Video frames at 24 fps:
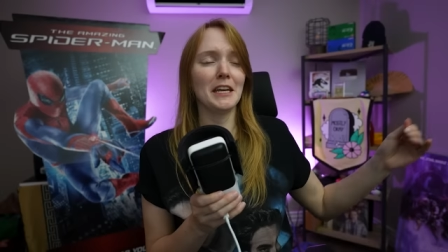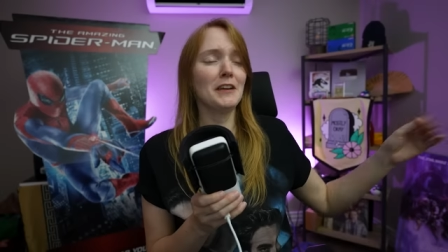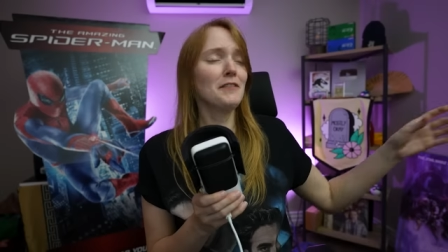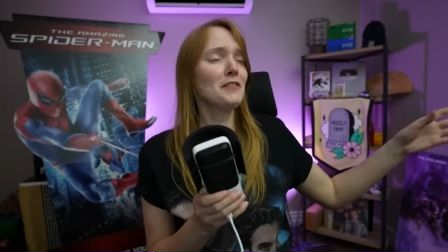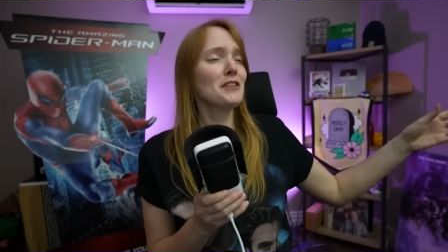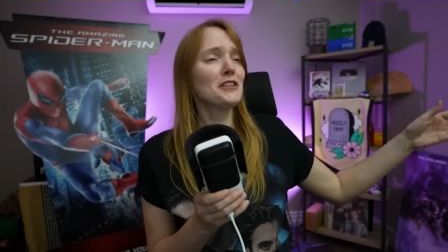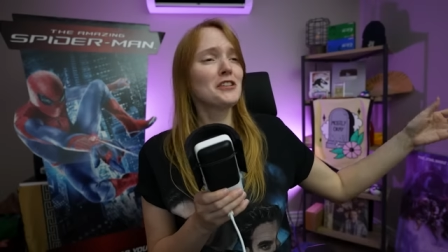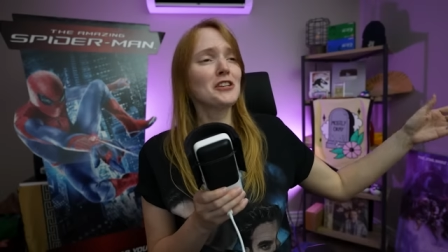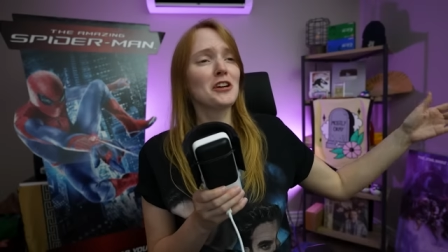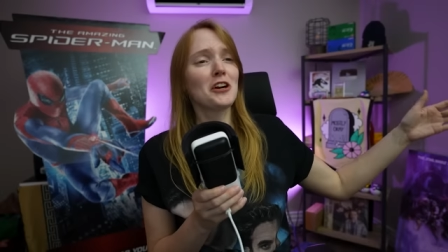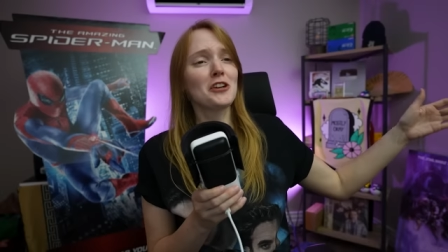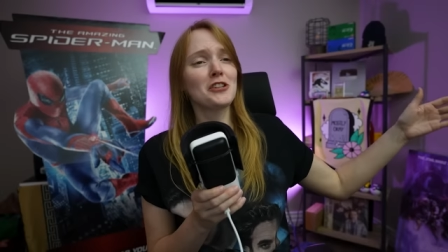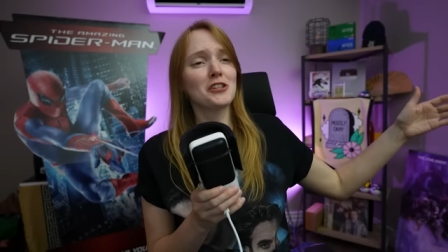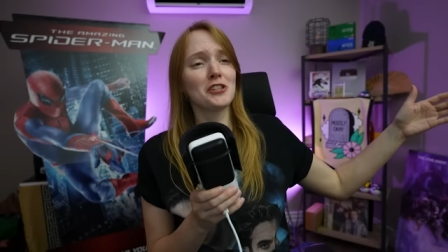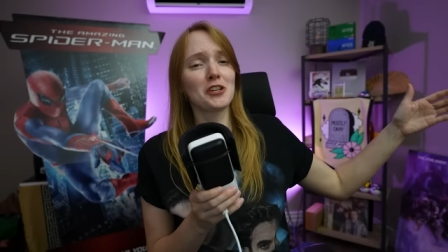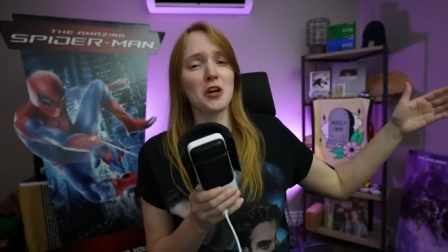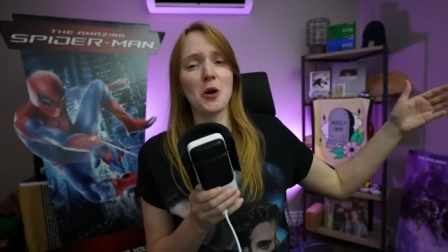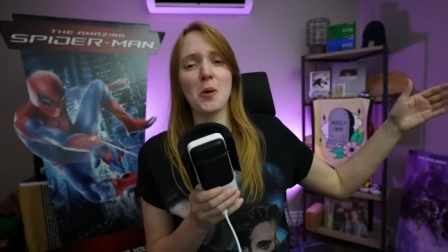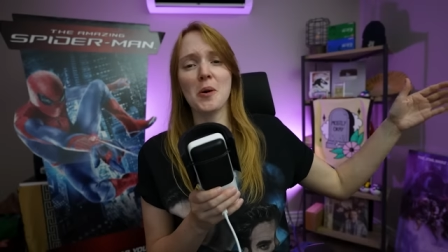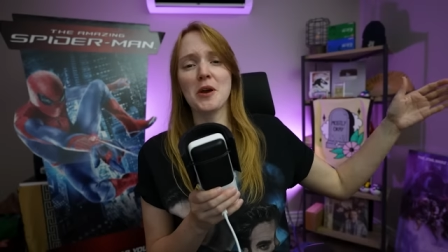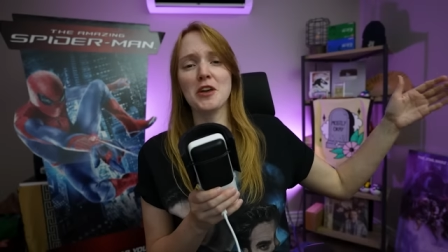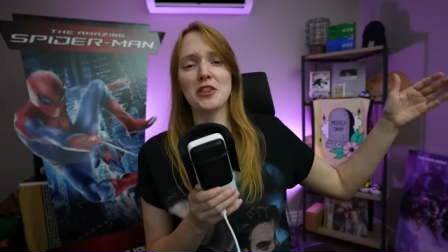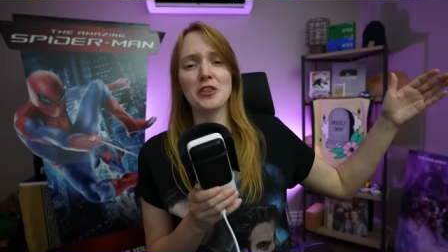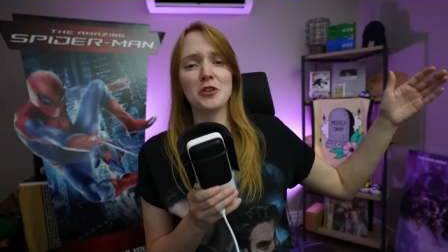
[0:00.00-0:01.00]
Even starts
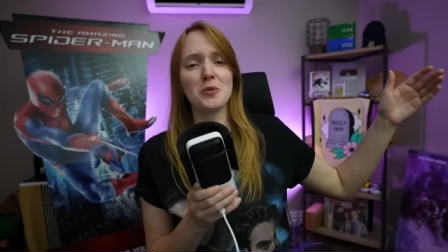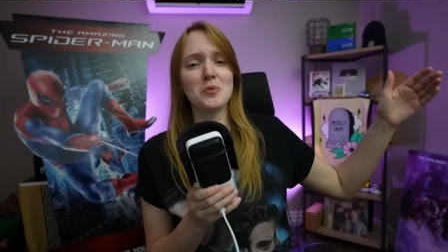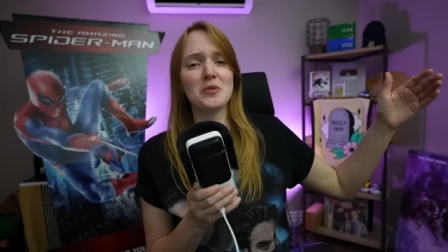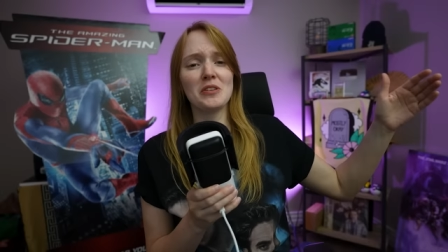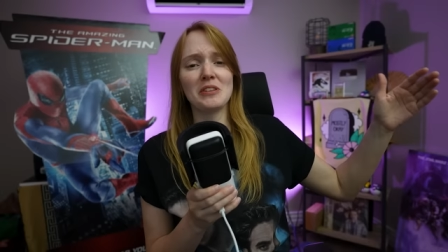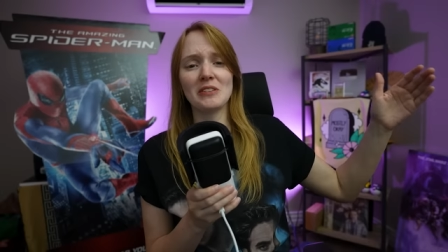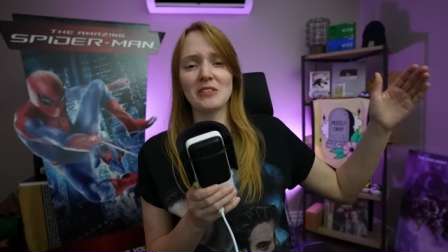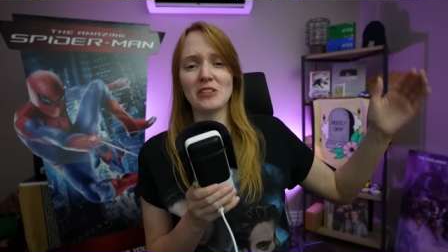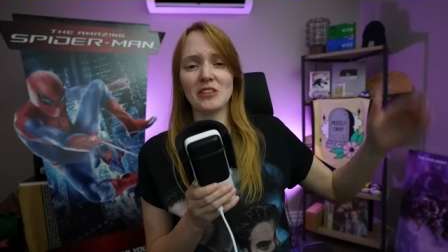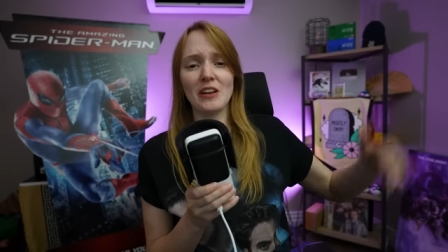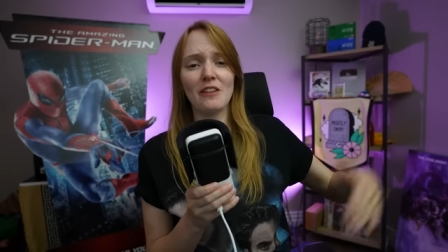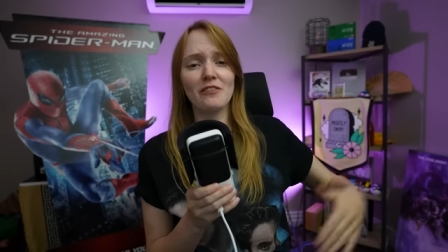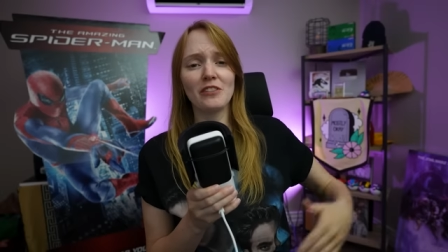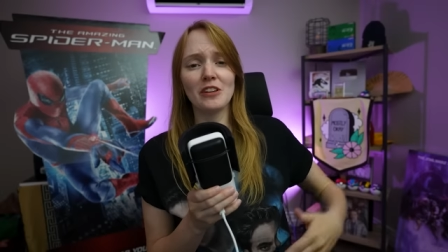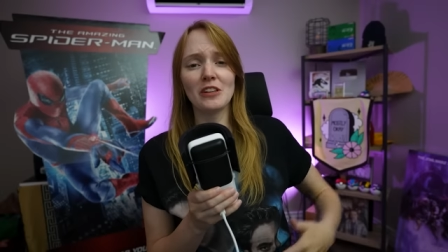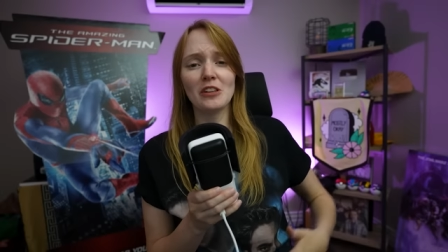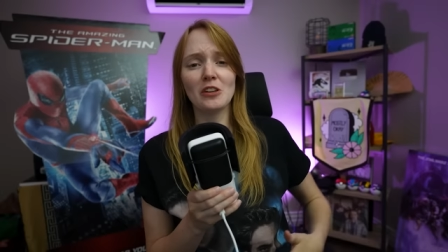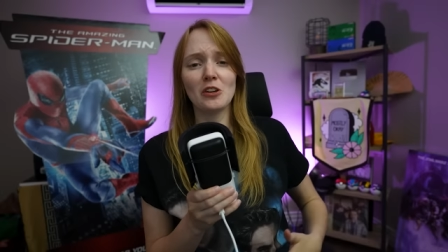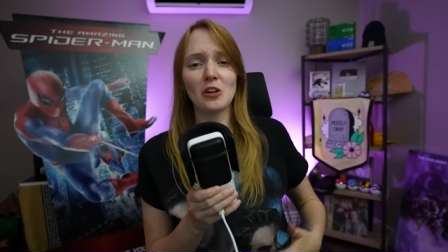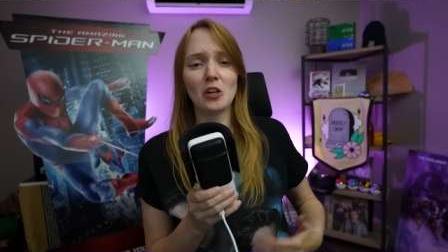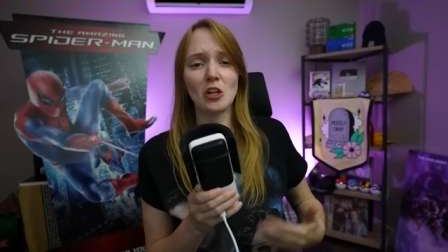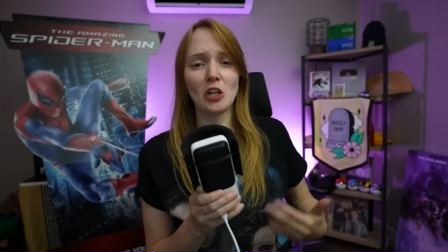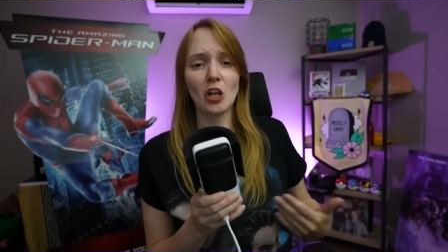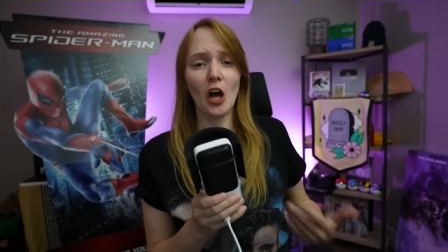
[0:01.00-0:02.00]
going through this lovely
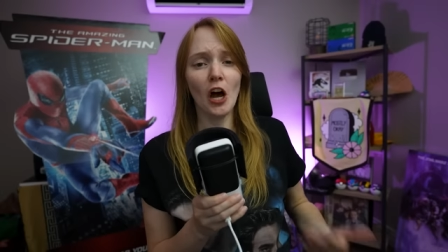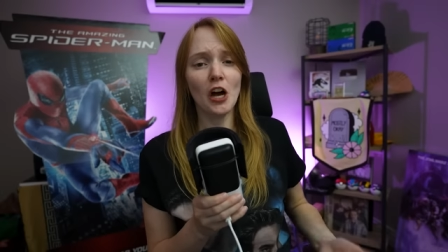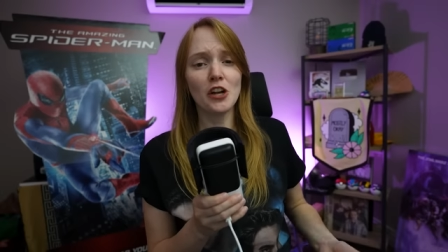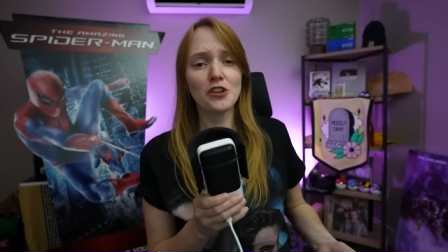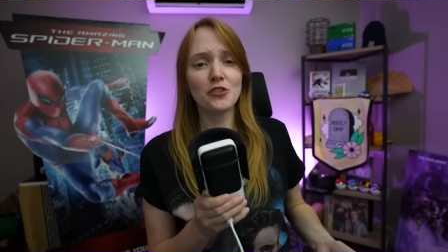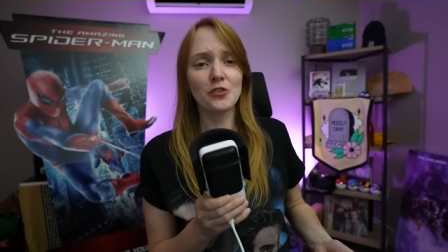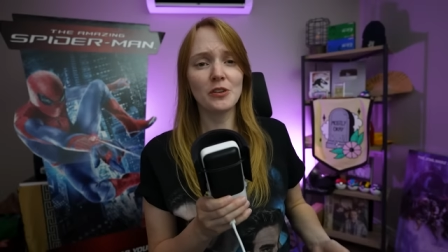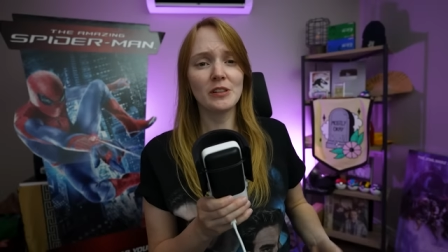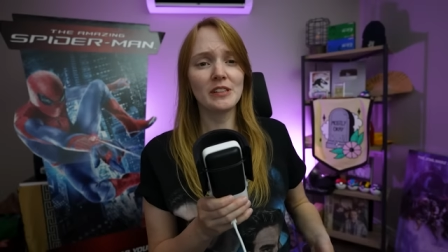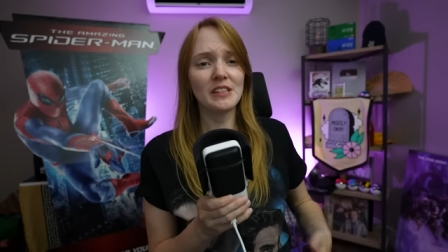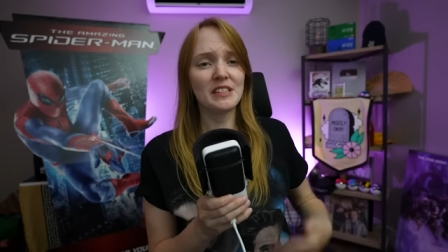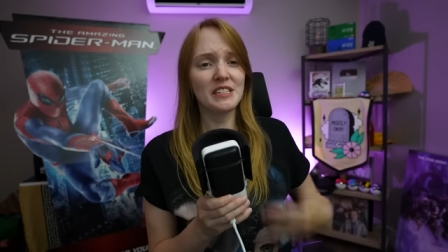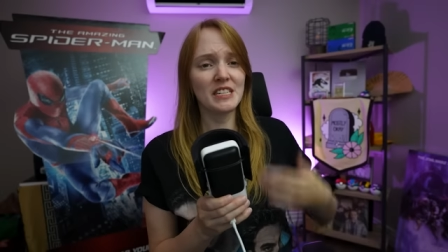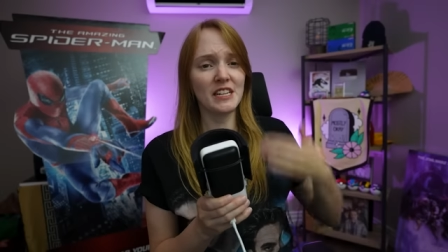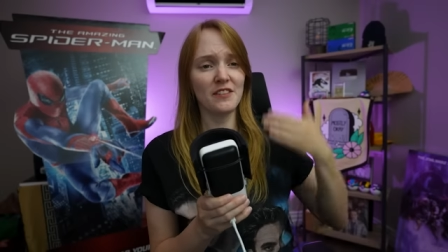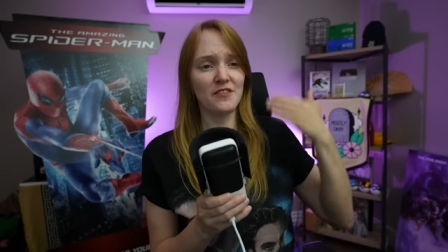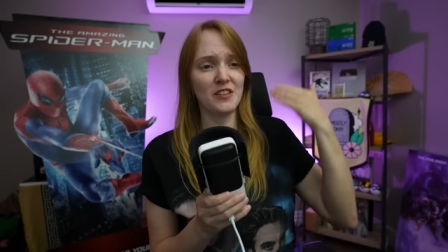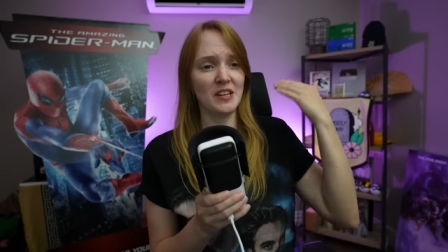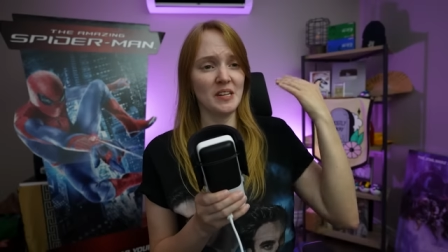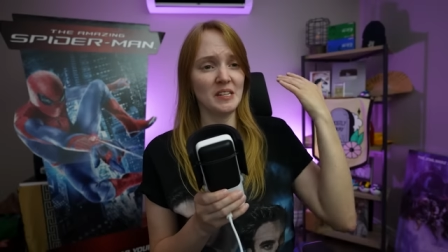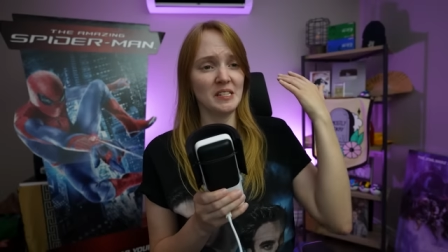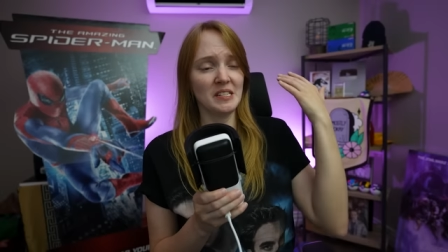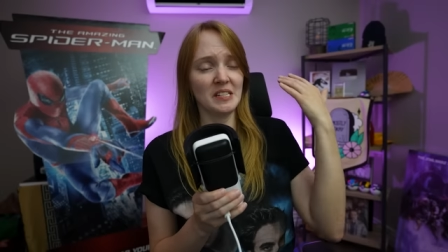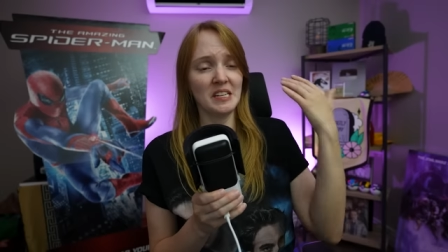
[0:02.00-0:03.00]
little laundry list of
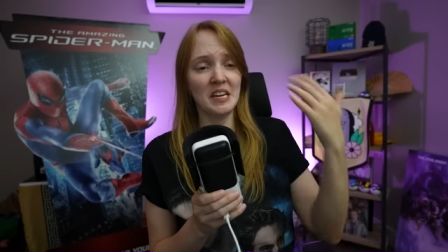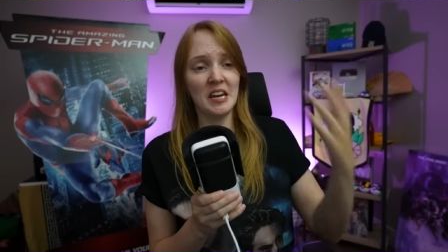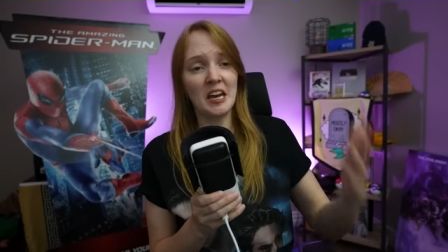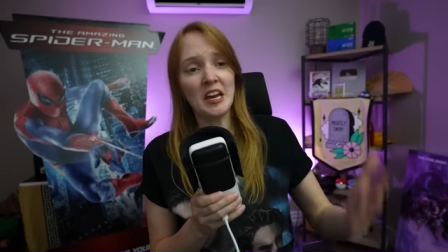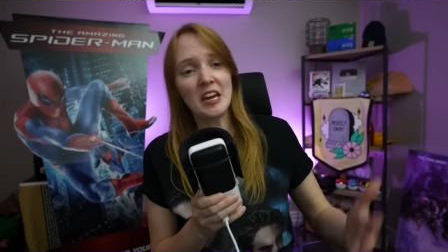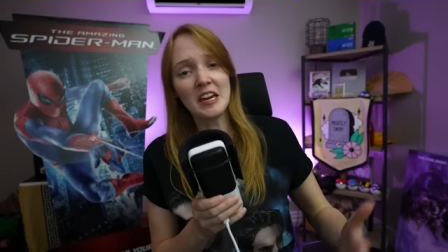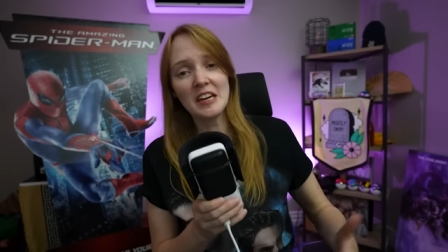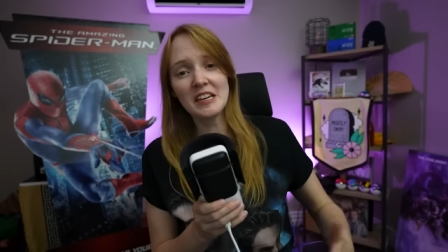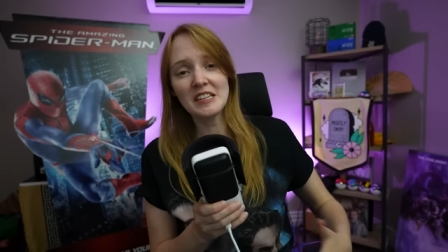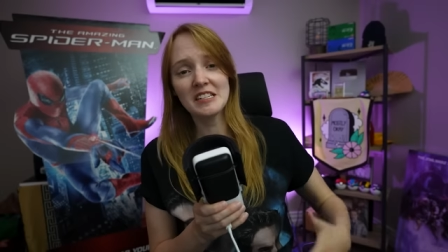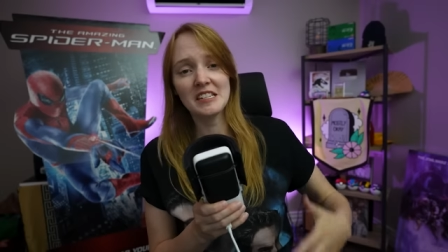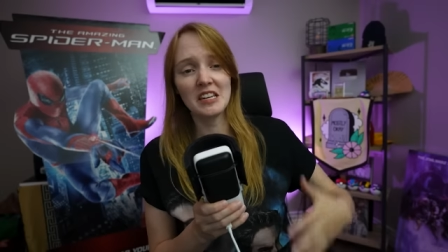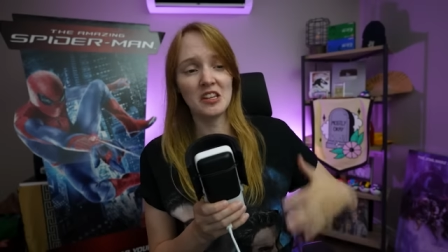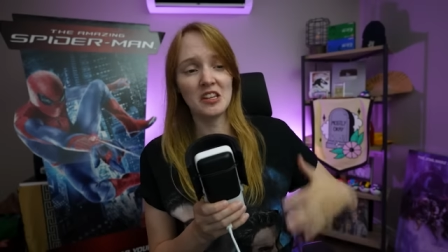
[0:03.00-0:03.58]
his kinks